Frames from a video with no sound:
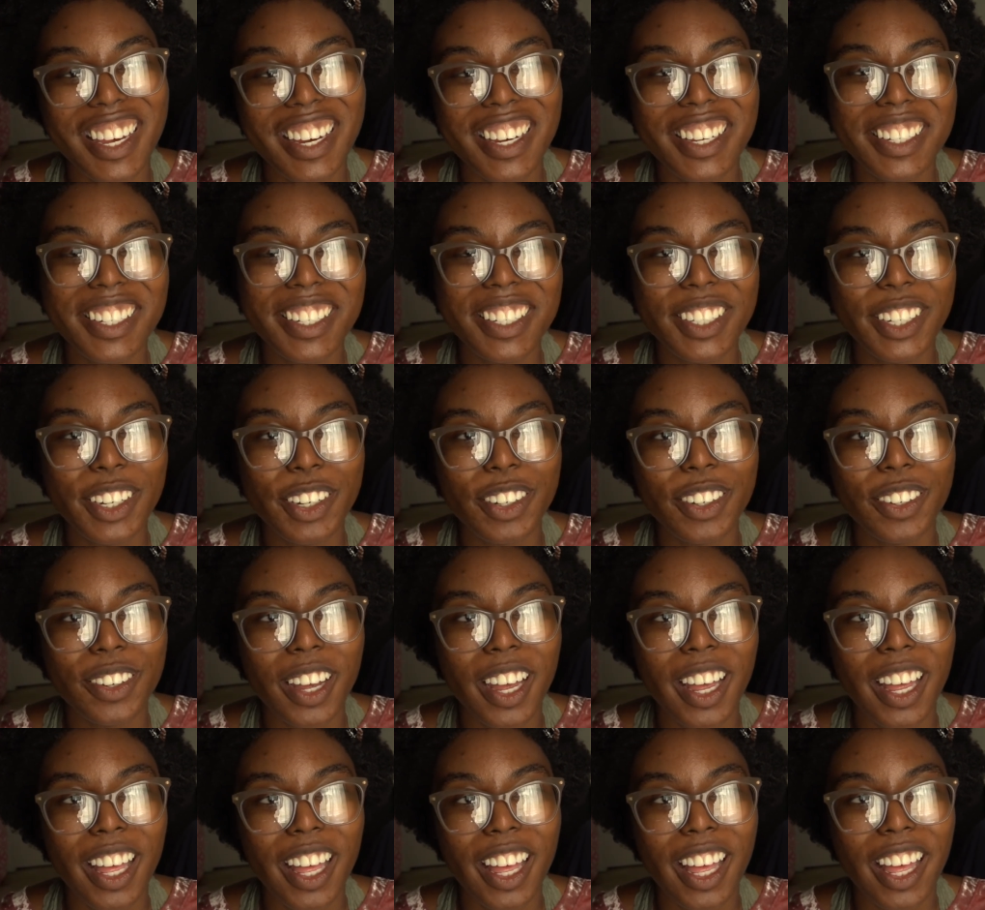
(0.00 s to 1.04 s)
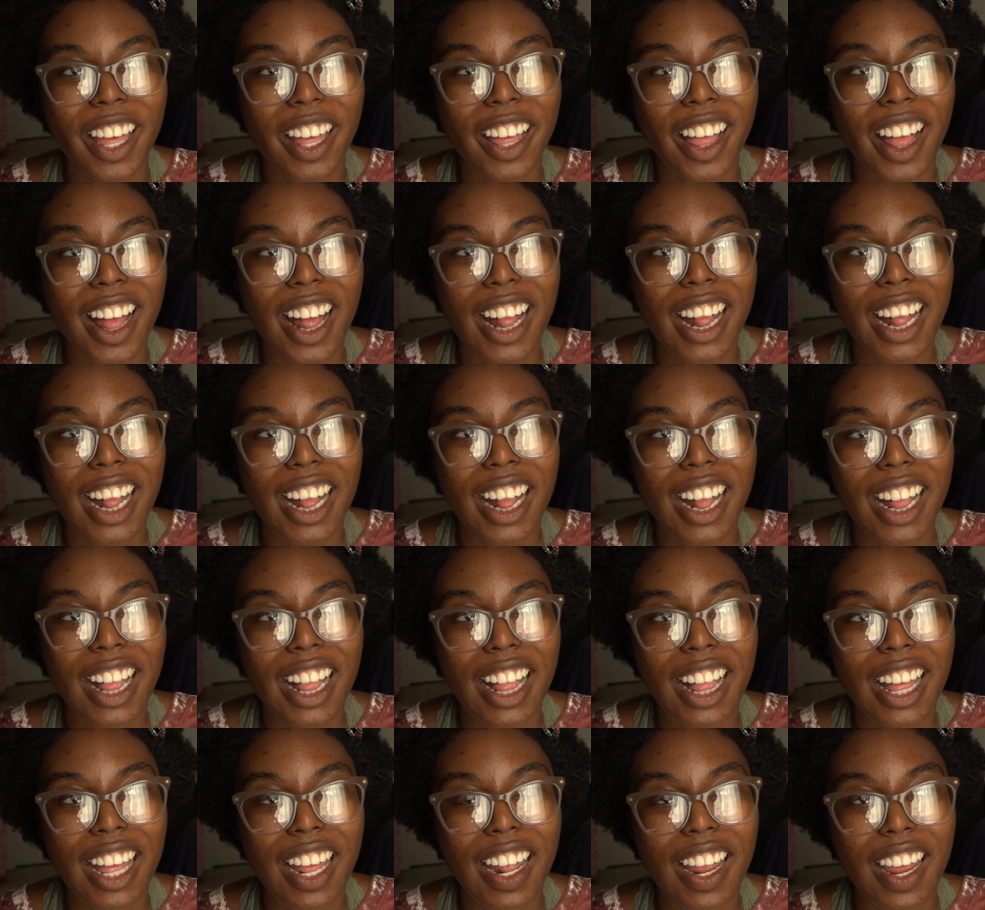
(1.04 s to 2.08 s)
and so
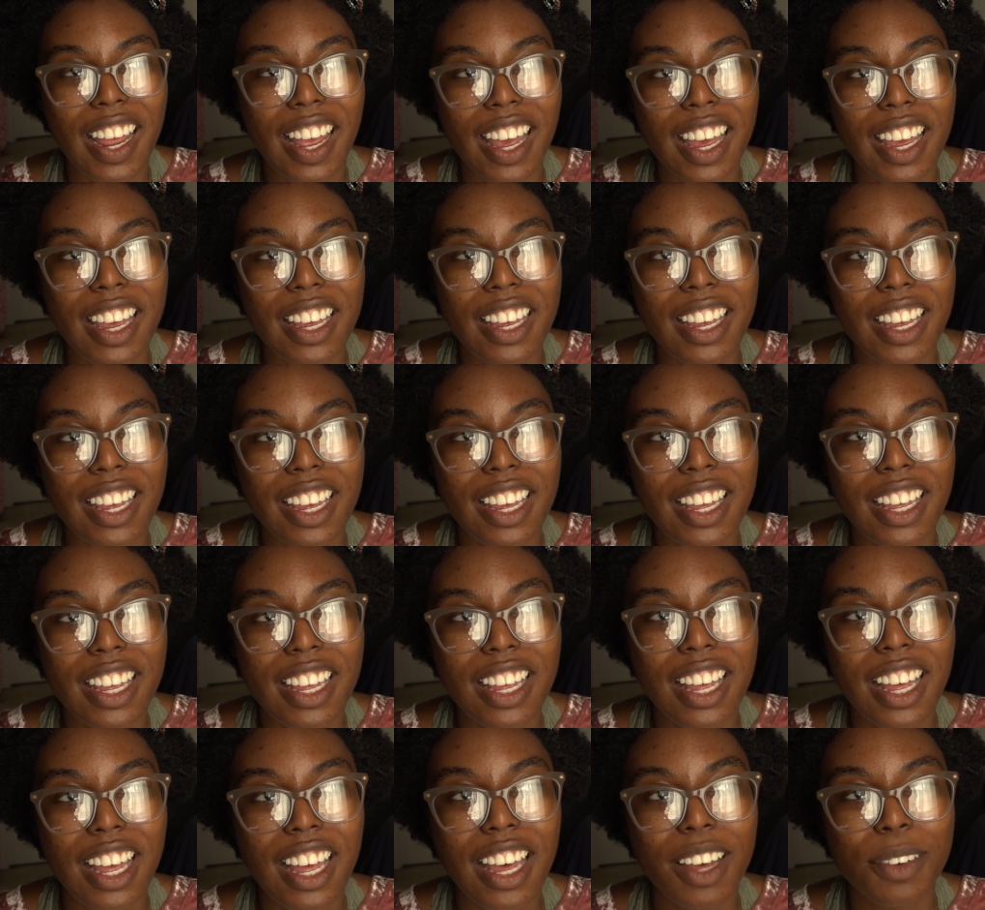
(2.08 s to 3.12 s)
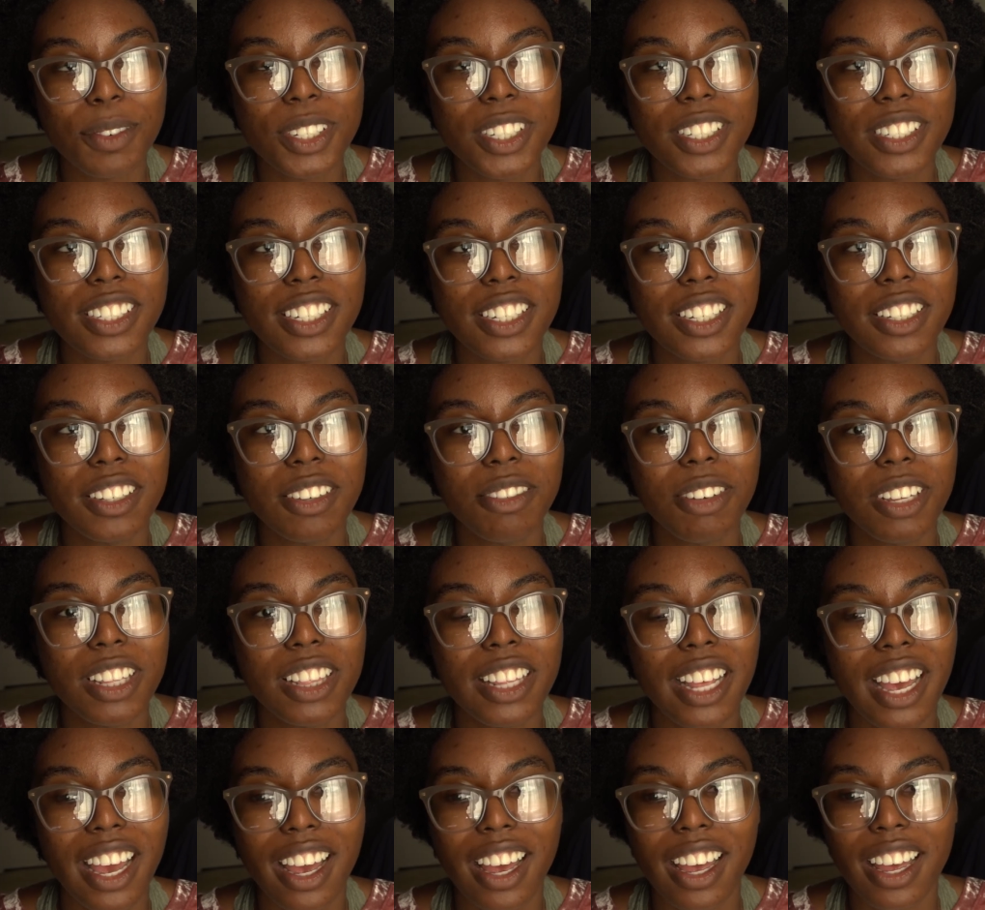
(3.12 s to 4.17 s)
I I was dealing with
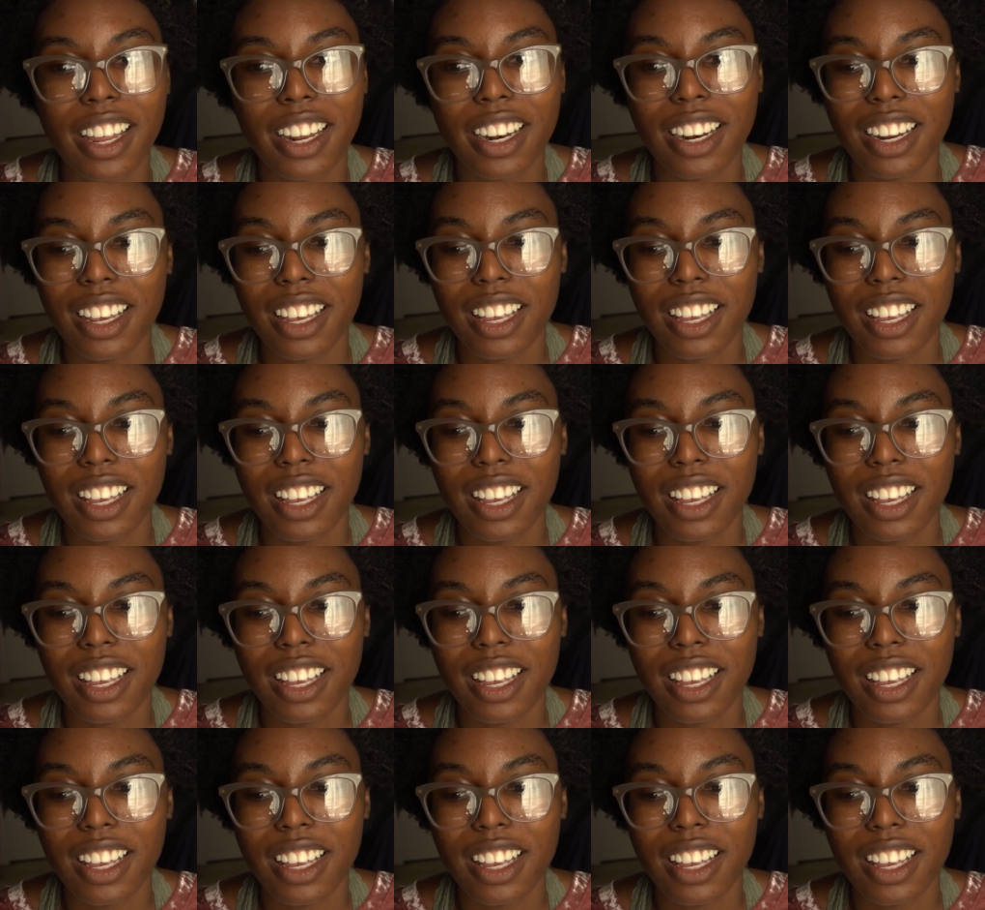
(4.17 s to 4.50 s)
that